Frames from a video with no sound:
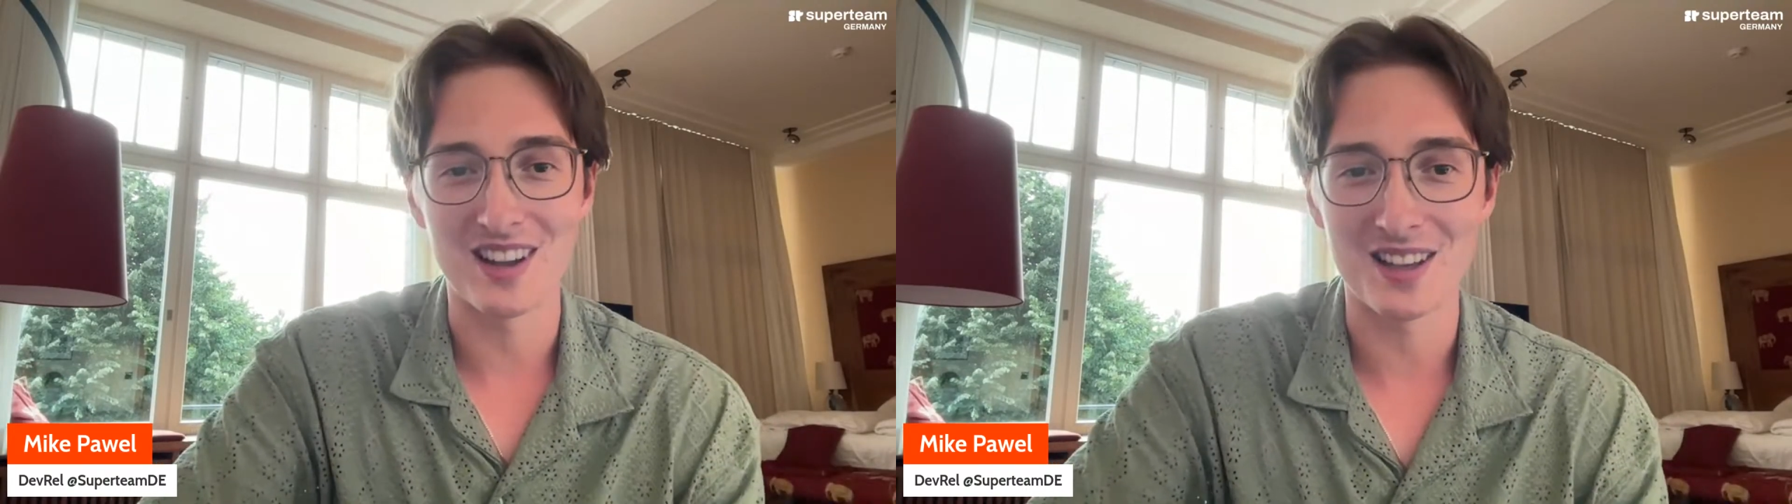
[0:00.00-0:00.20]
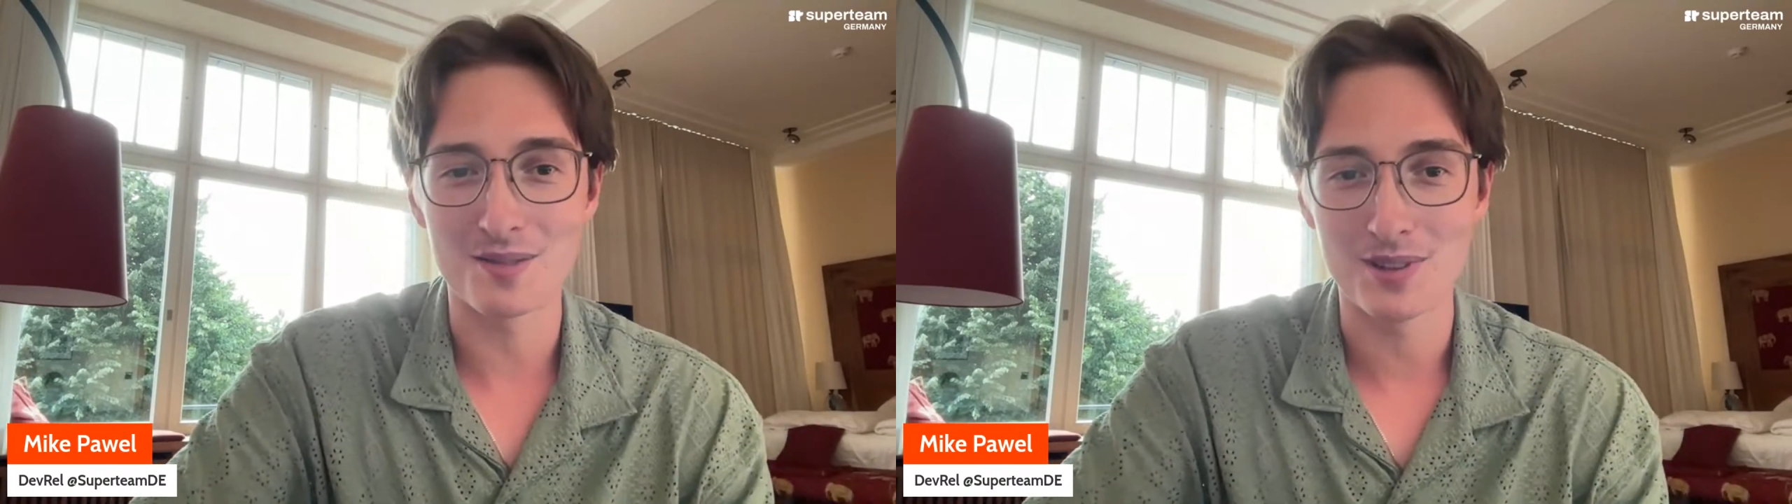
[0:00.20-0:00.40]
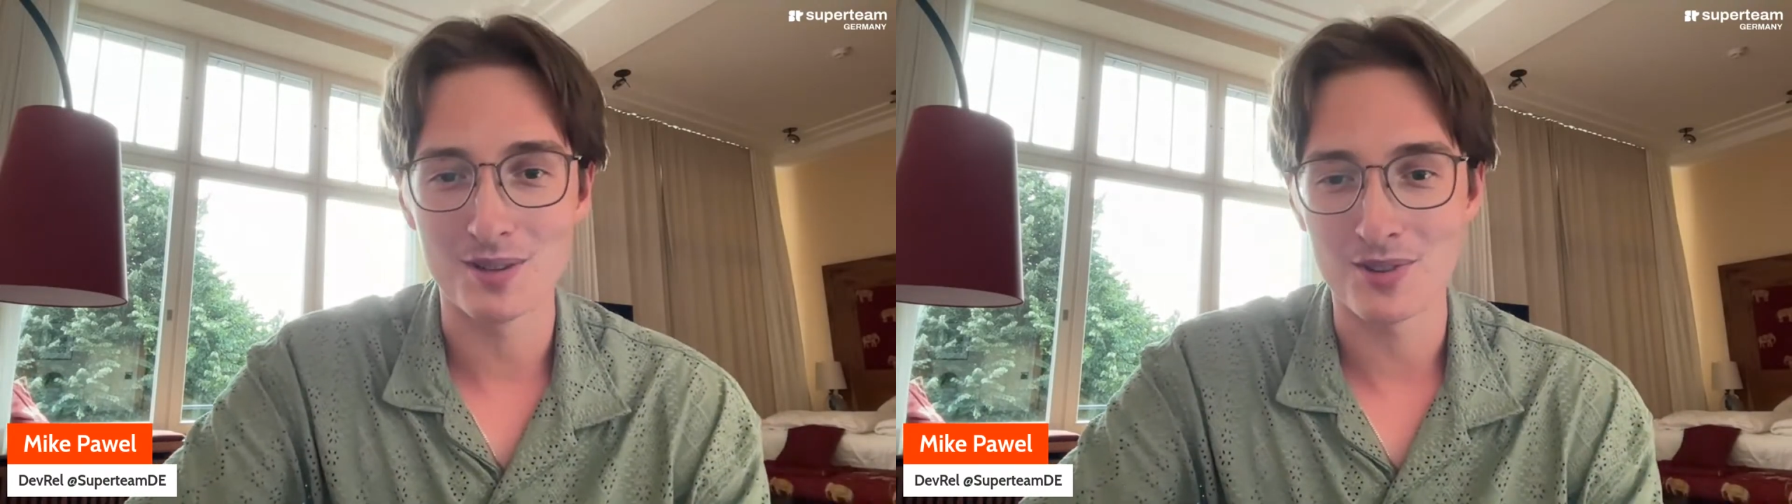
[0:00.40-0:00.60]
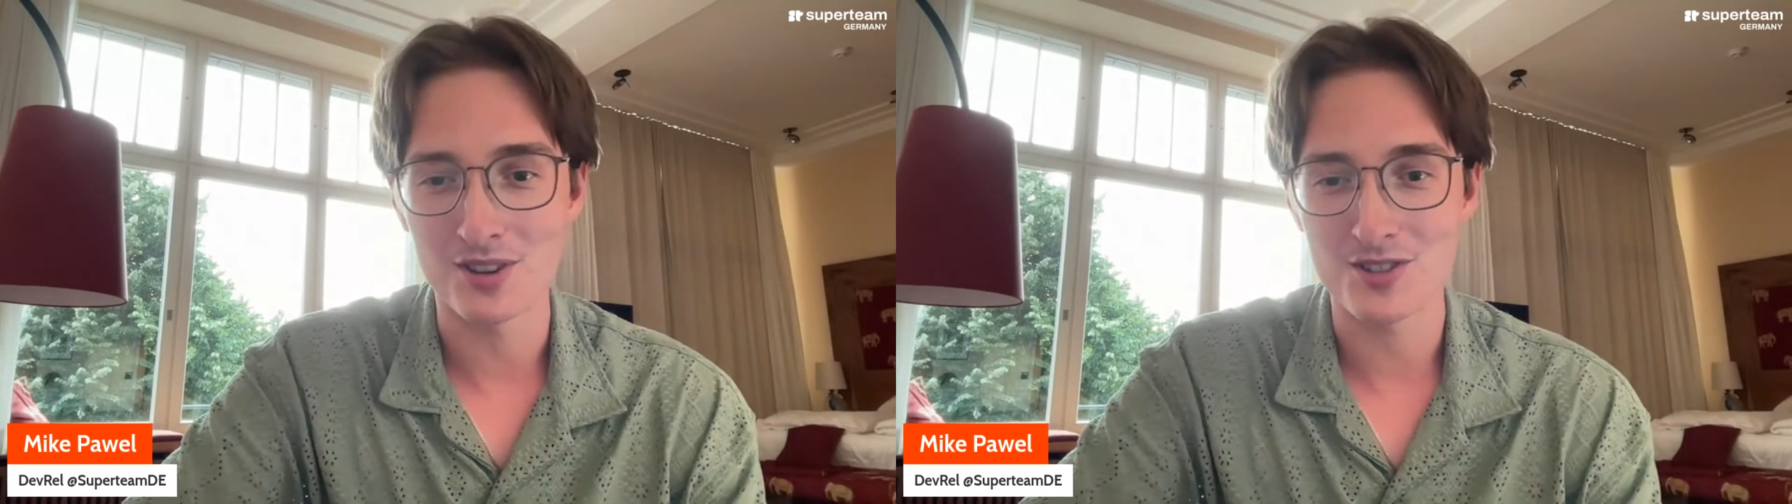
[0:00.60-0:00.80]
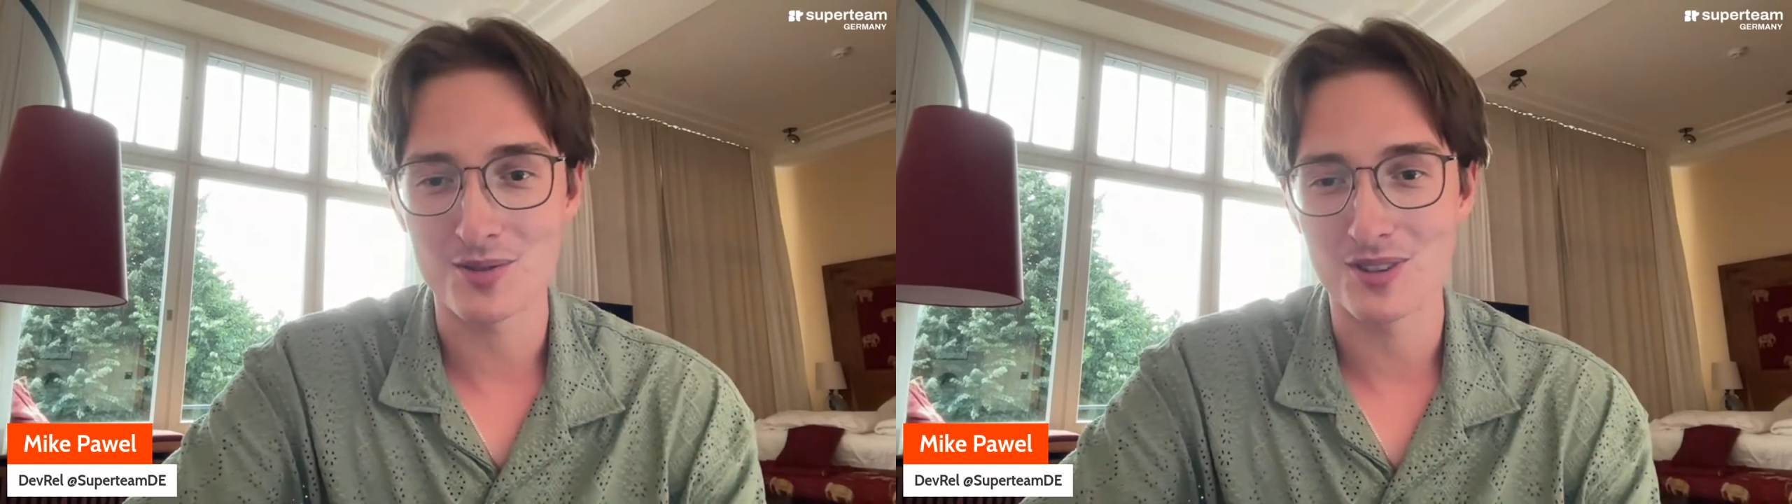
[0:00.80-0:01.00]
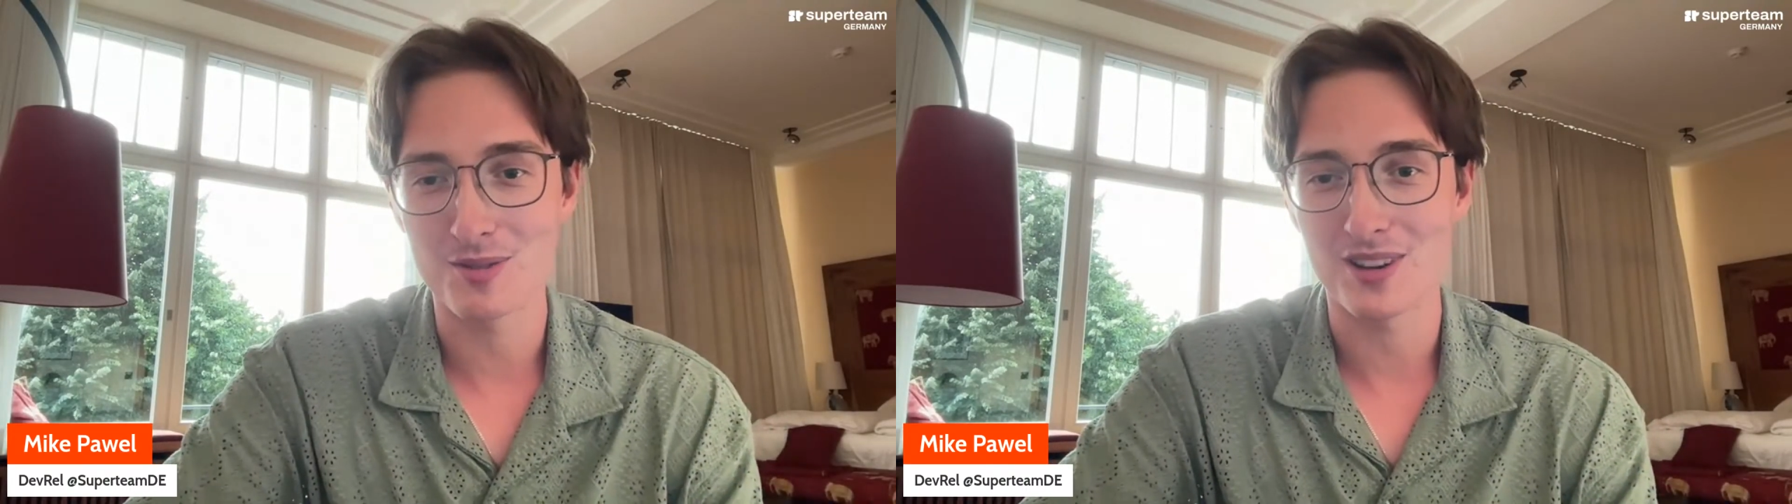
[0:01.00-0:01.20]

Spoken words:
at Berlin Blockchain Week.